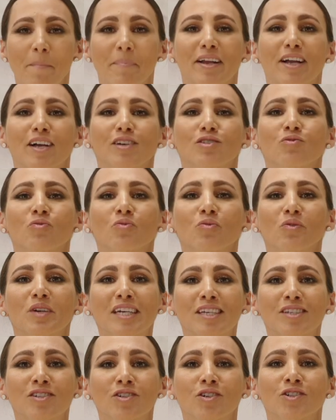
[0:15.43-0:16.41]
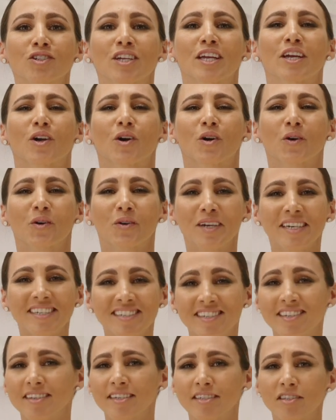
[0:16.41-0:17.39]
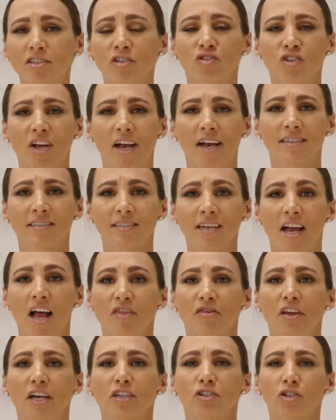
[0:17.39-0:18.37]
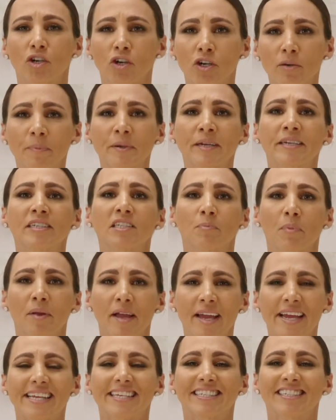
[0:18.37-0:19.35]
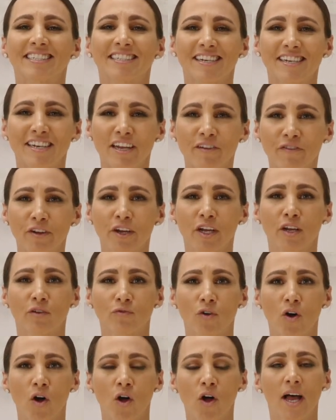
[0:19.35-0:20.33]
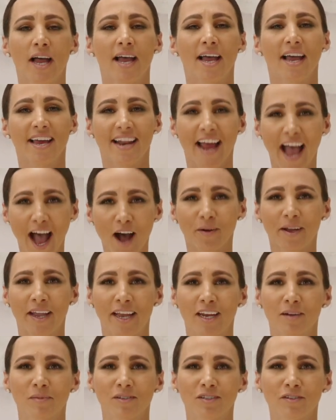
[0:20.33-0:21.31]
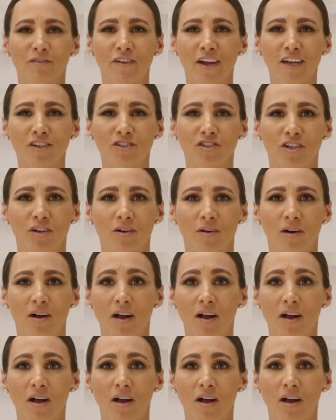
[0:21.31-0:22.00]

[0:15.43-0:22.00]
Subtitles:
Because research increasingly suggests that terpenes play a significant role in how cannabis affects you.